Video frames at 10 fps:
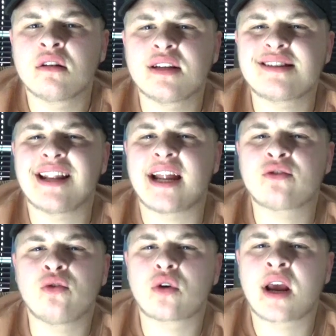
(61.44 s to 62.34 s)
this lad
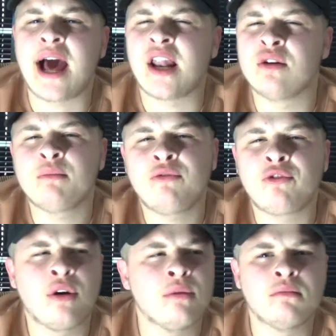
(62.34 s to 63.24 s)
called Callum
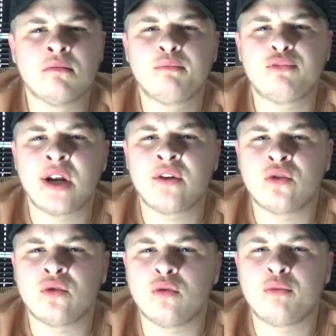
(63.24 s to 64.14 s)
from
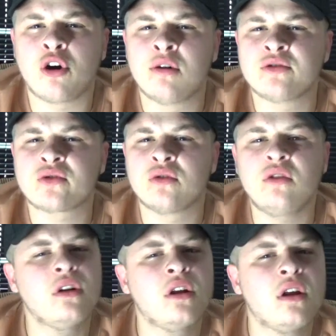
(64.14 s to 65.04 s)
Brandall Primary
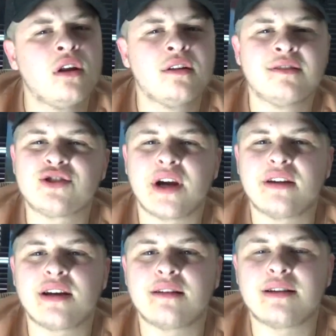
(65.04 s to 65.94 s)
School.
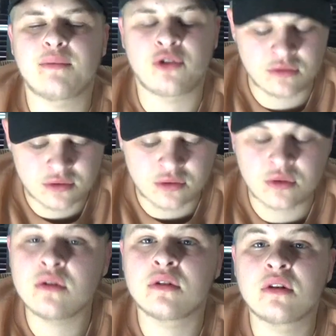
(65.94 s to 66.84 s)
Shout out to that primary
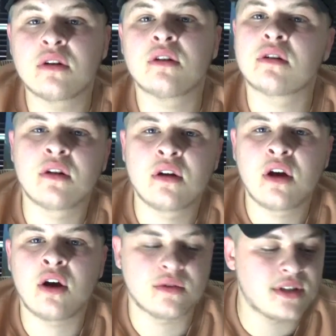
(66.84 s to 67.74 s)
school.
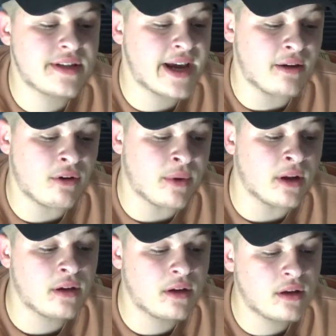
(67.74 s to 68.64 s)
I was a terror
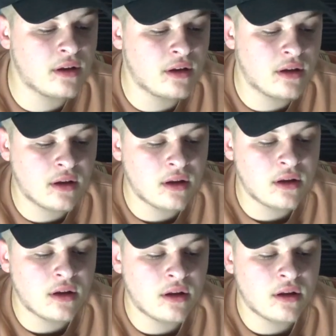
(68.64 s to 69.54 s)
man.
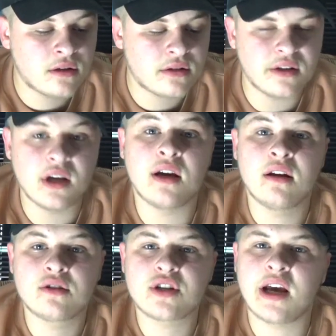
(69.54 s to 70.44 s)
So yeah,
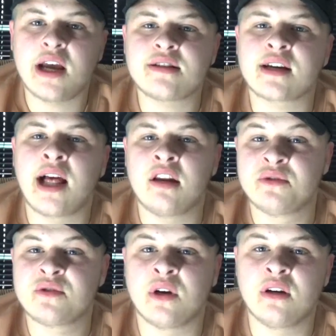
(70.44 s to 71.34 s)
shout out to Callum
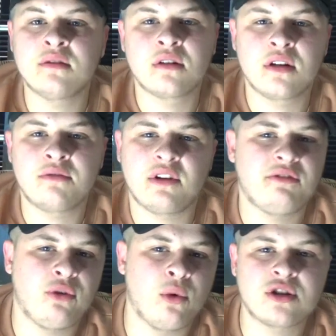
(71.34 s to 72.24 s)
as well.
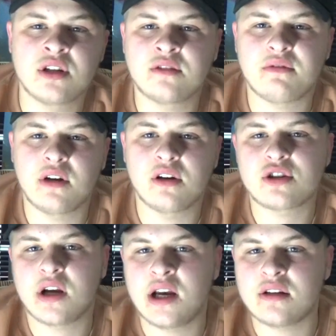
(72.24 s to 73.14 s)
If you're watching this video,
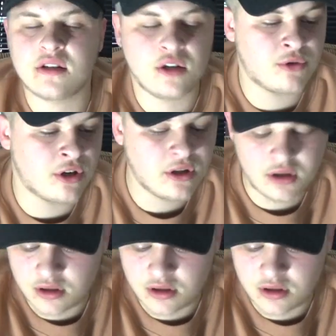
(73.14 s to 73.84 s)
shout out to you, bro.